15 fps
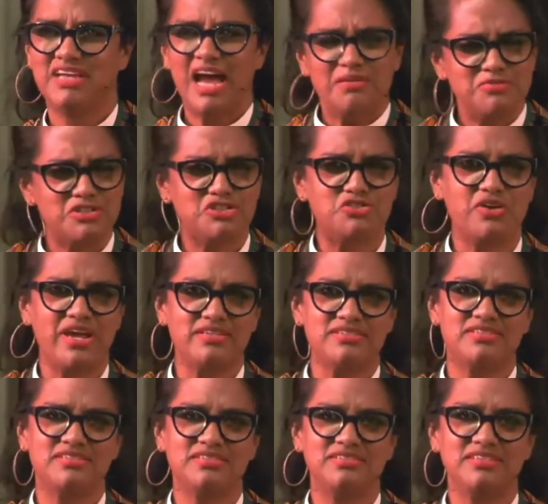I'm
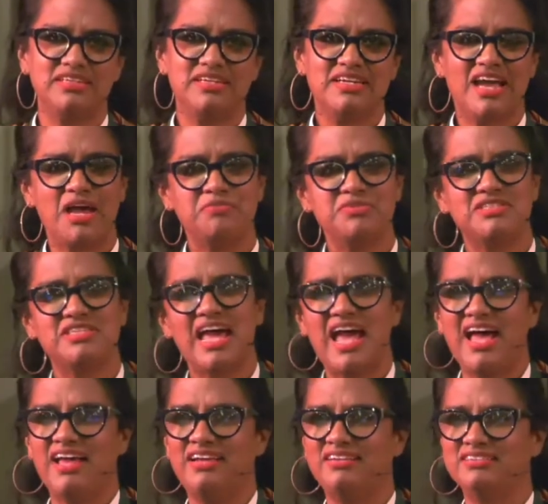stressed. I'm
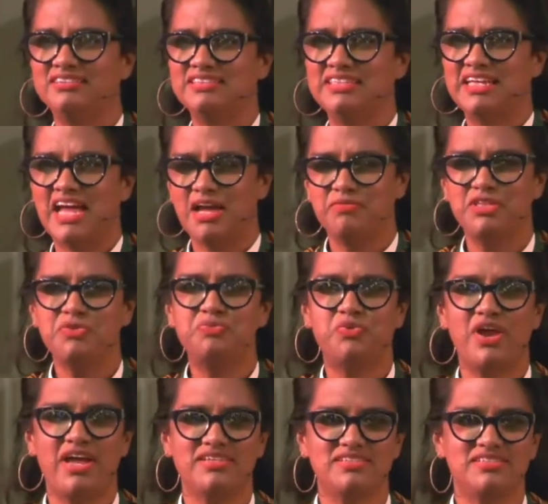sad. I'm
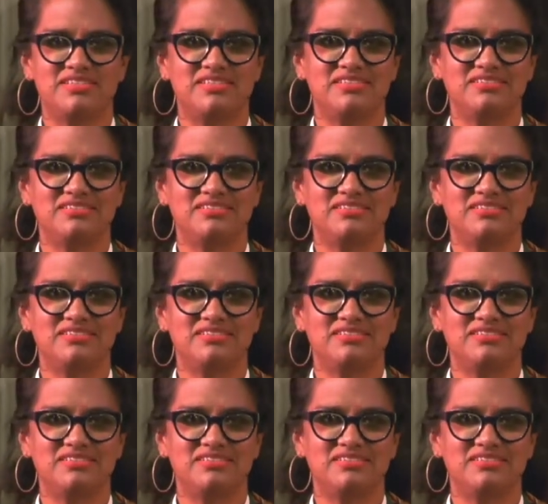depressed.